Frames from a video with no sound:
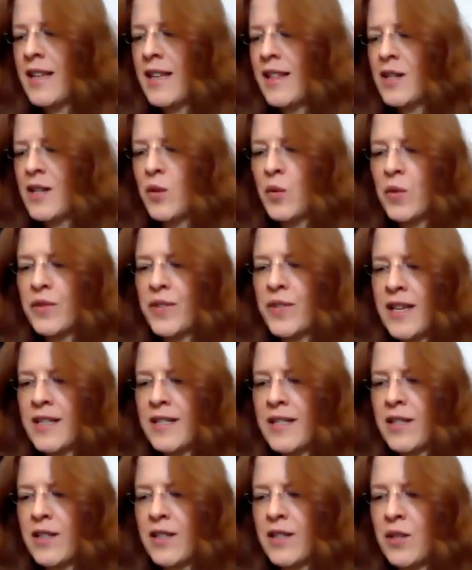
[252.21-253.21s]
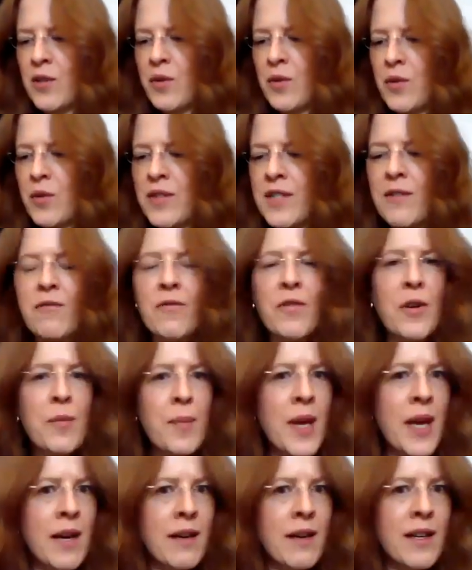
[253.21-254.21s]
These all date to
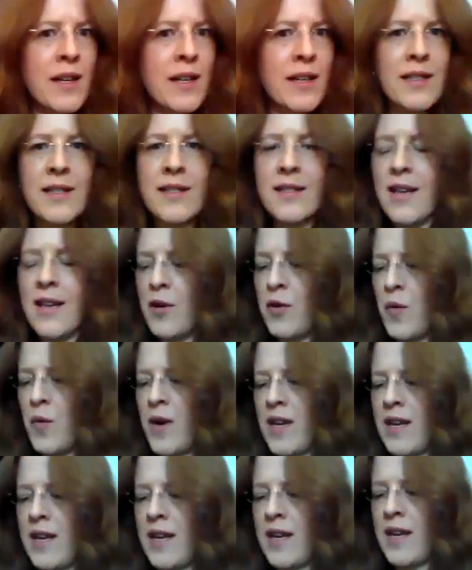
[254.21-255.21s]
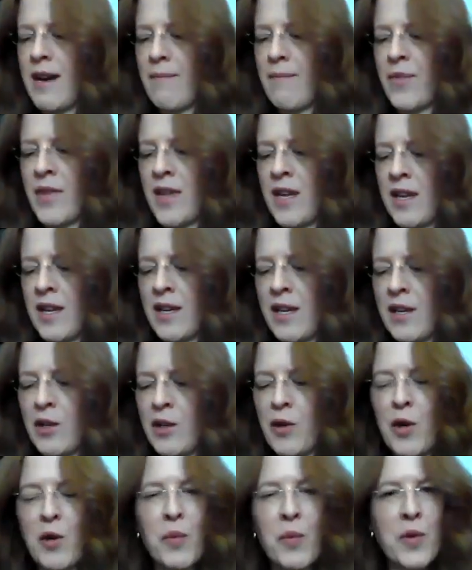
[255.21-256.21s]
different periods. So we
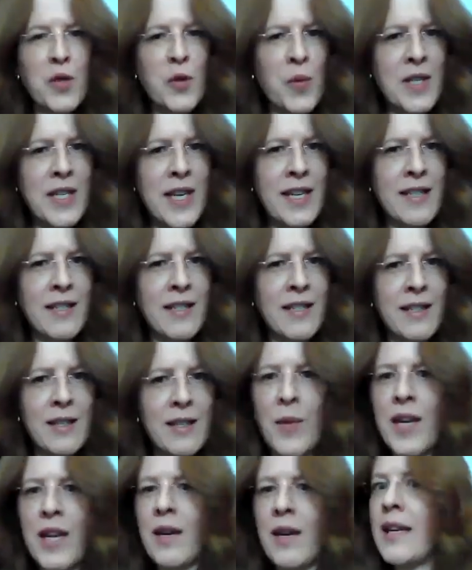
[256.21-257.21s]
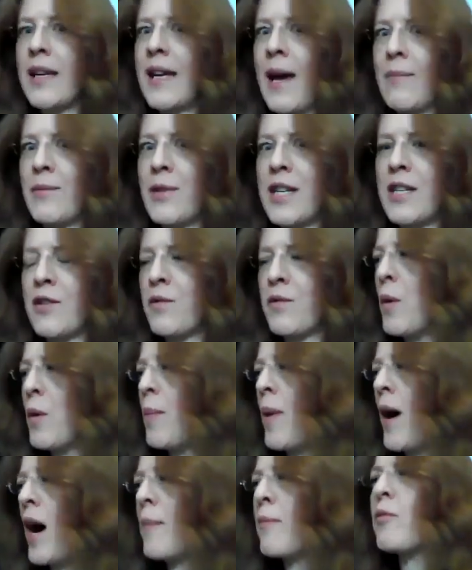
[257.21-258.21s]
once we dated them, we kept each of them
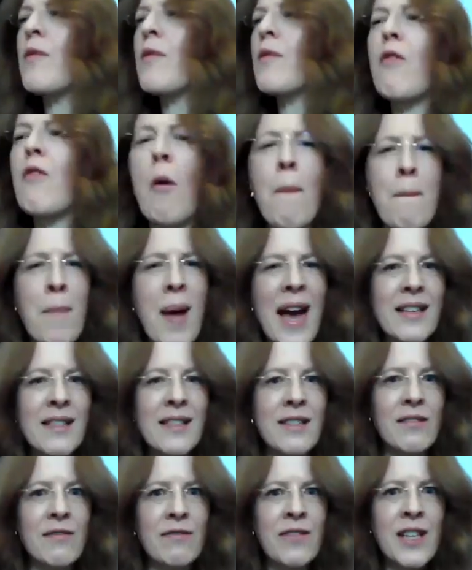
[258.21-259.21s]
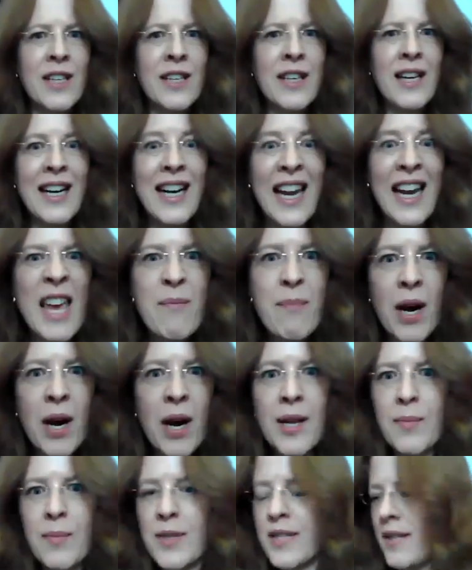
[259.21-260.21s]
apart, but we've got bags of clay
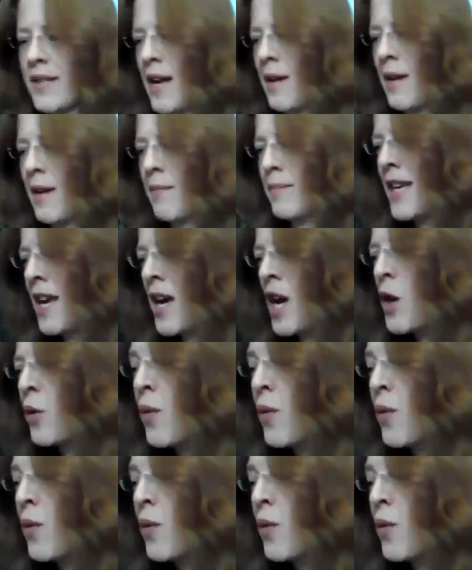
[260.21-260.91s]
pipe stems.